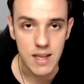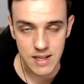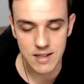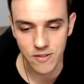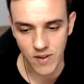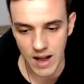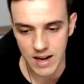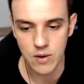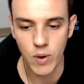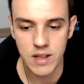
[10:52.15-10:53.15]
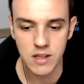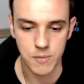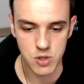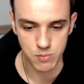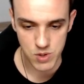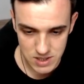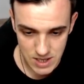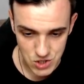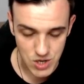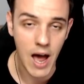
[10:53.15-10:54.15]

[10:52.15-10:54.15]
in the valley when it comes to prestige.